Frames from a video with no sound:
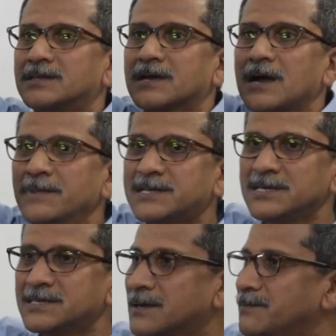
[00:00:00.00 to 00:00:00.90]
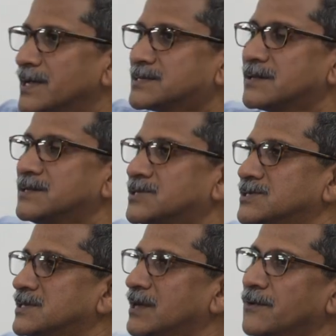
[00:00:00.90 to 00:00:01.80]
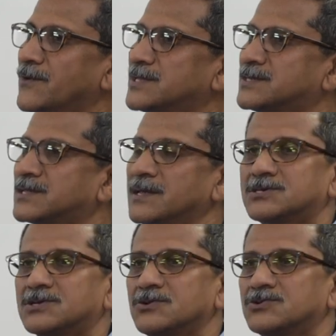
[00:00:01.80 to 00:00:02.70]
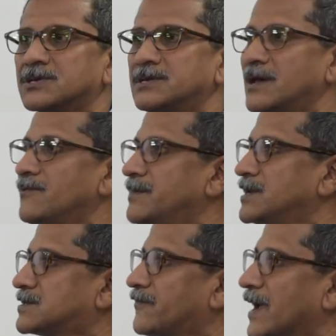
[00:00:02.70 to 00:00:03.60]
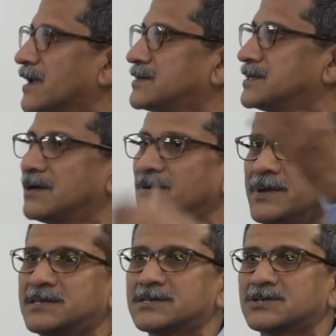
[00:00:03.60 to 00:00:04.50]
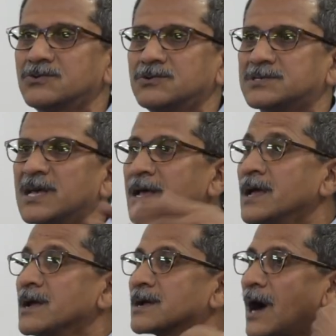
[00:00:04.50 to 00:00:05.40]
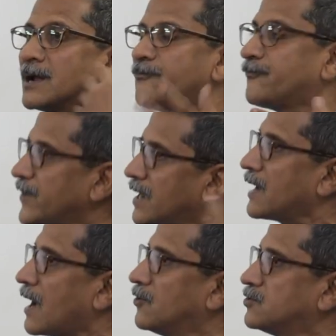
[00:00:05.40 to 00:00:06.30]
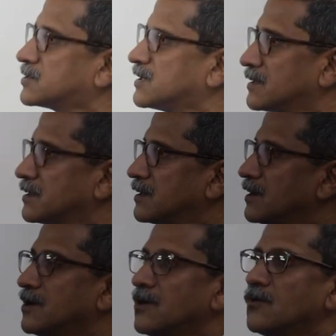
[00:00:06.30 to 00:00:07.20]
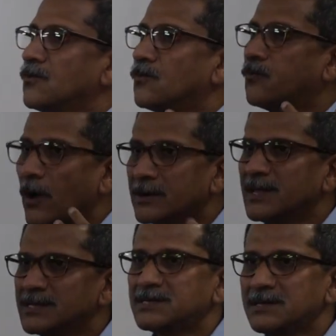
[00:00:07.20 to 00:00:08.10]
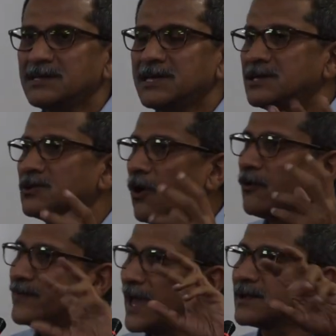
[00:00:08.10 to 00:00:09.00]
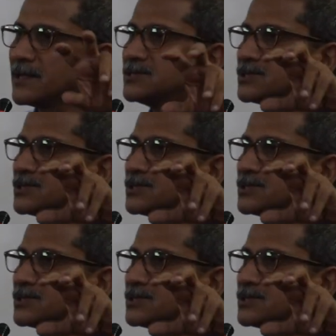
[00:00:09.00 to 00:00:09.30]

The committee that makes that decision never visits the institution, never meets the faculty, never meets the students, can't figure out what is the need of that